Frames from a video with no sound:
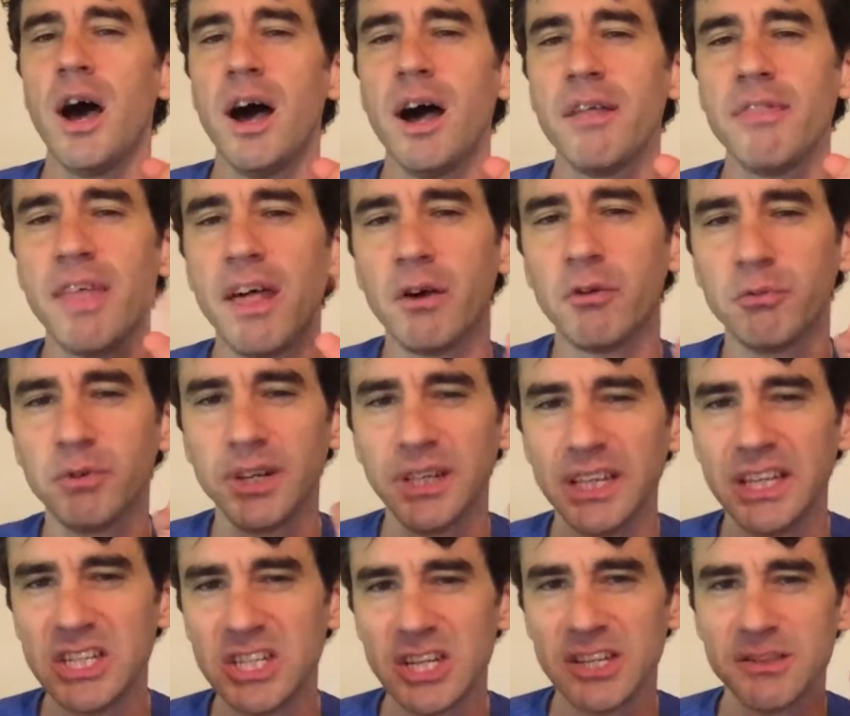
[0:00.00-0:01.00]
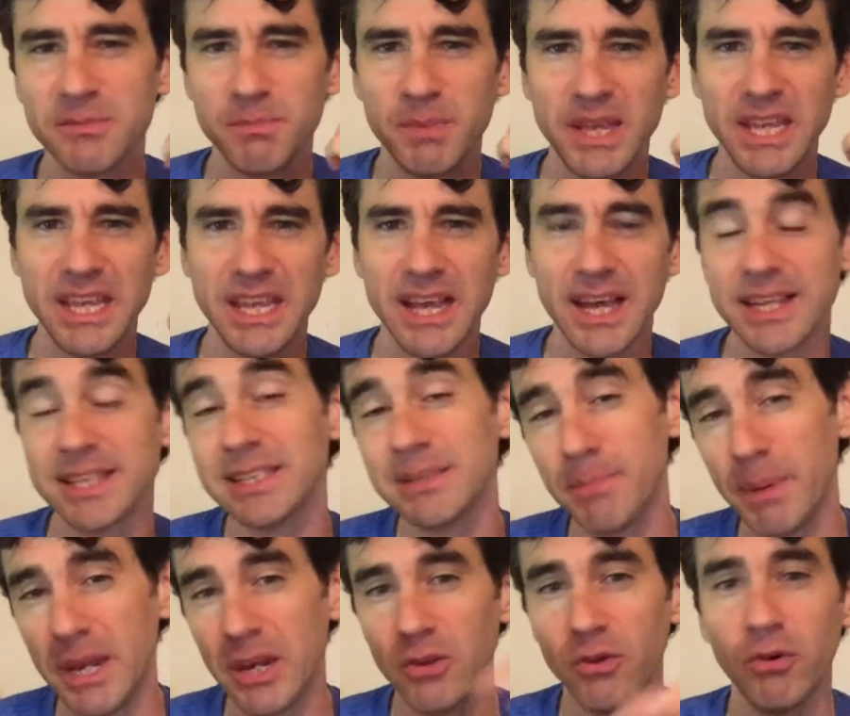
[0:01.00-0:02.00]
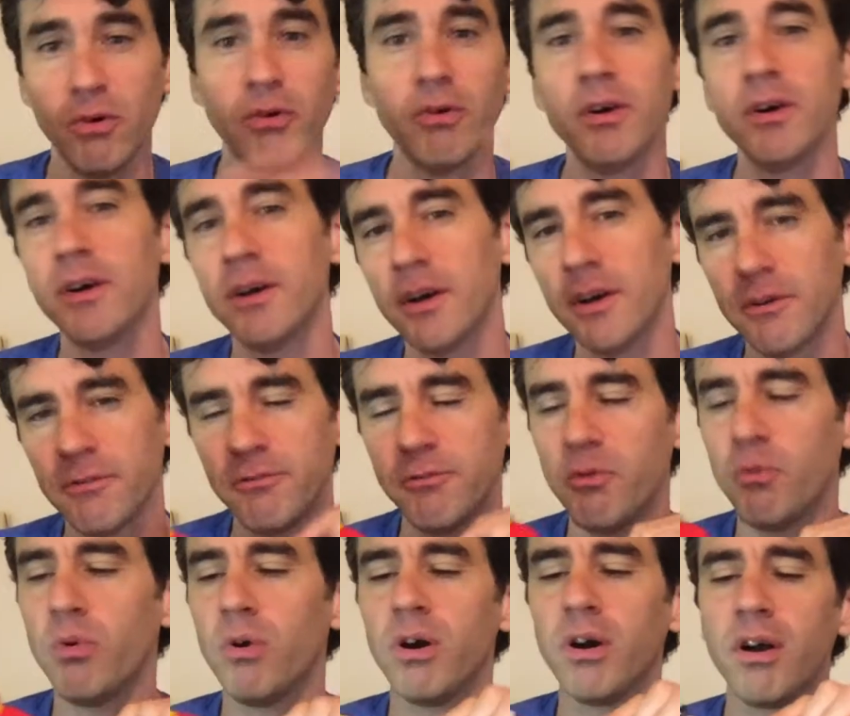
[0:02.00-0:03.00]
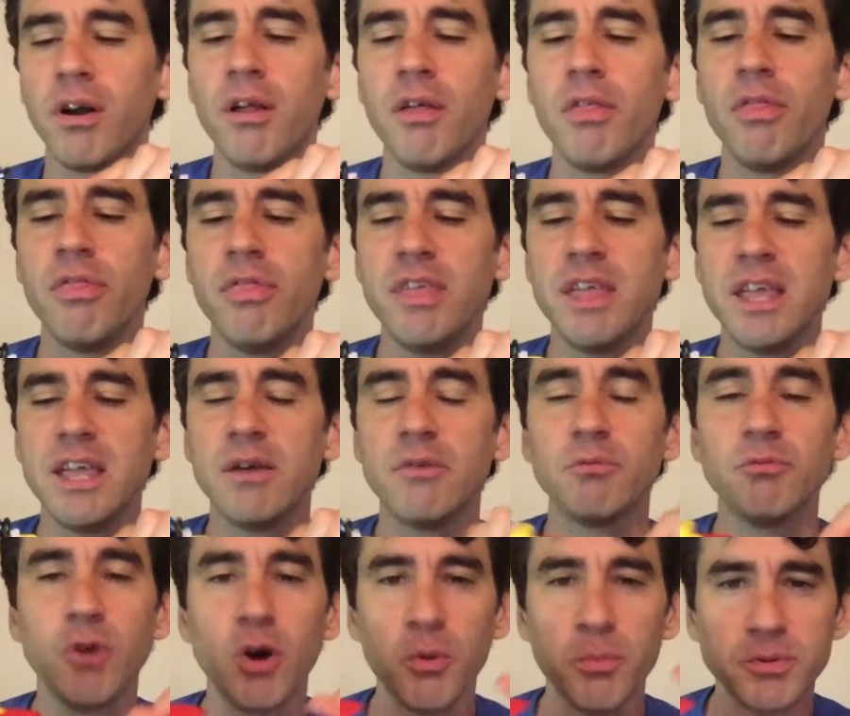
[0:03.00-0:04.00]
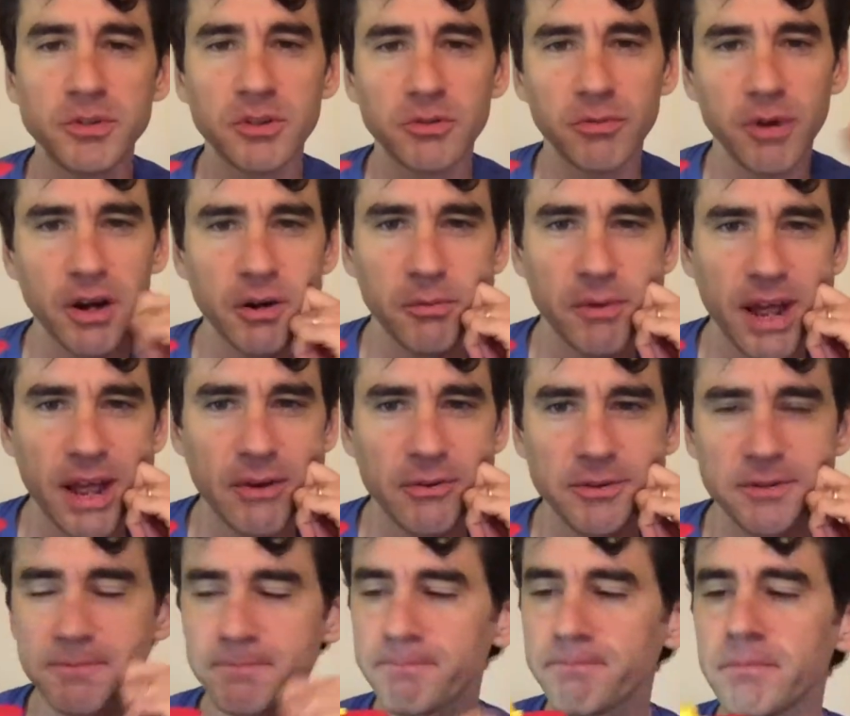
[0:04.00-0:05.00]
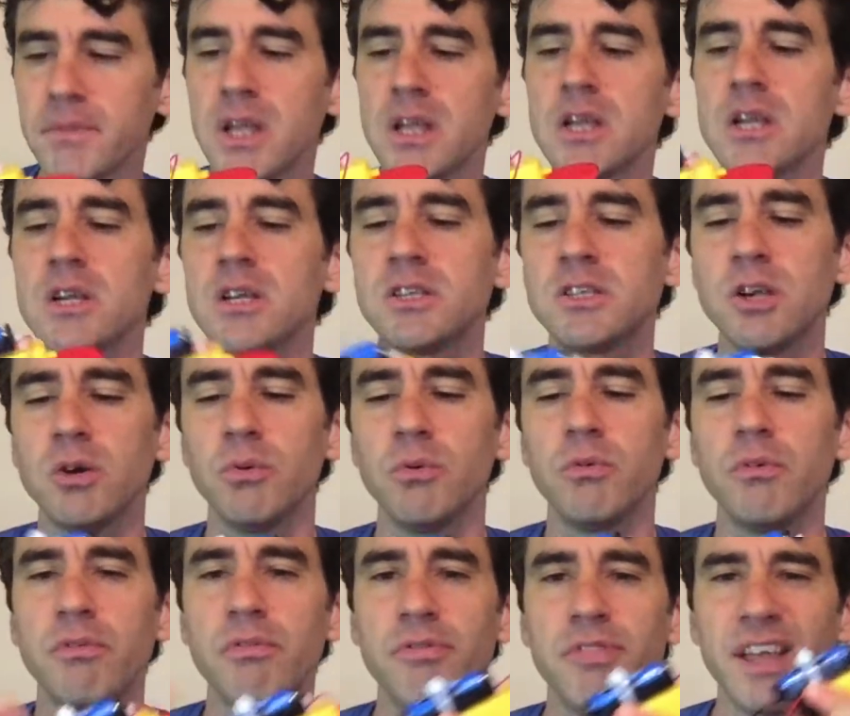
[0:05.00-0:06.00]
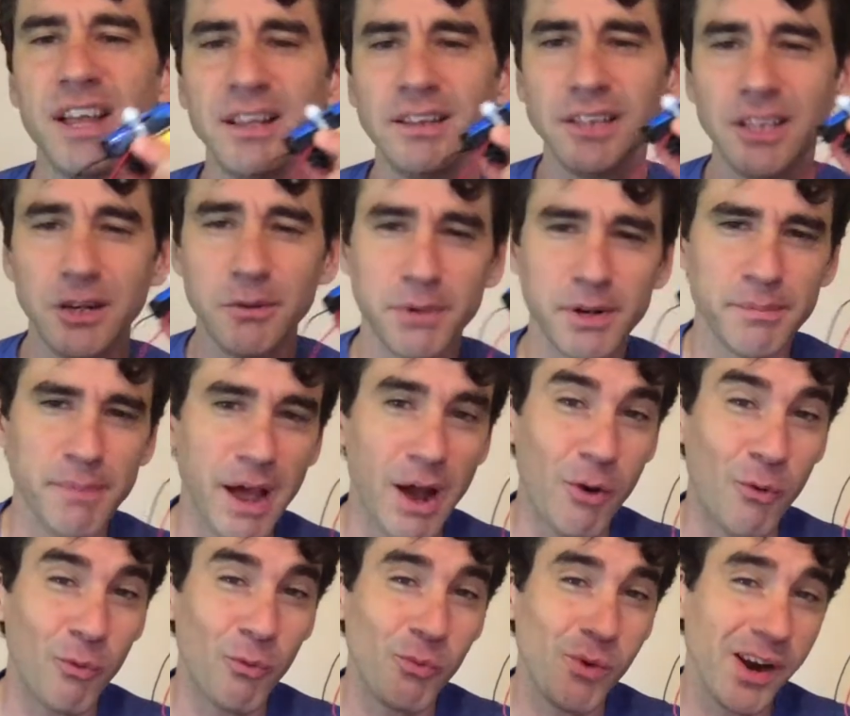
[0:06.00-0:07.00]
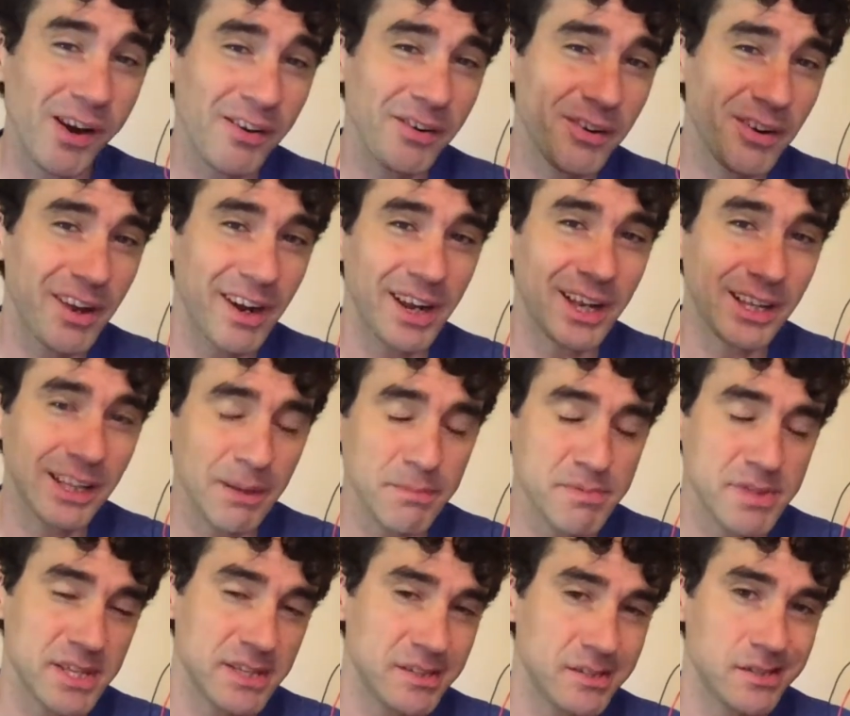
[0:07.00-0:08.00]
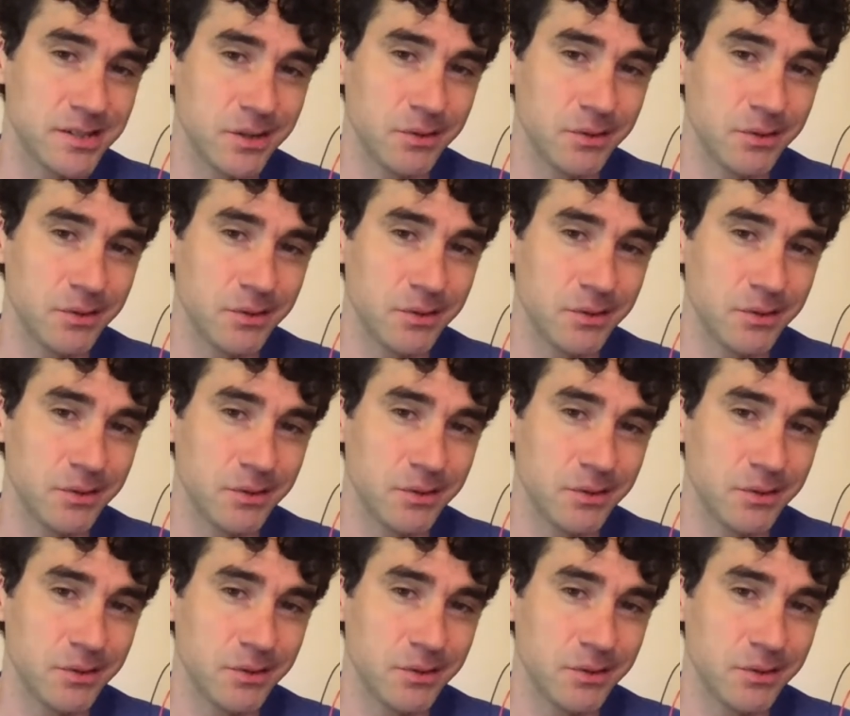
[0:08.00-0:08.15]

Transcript: That'll really just be a spindle for the rope to run around. So think a little bit about where you're going to clip this to.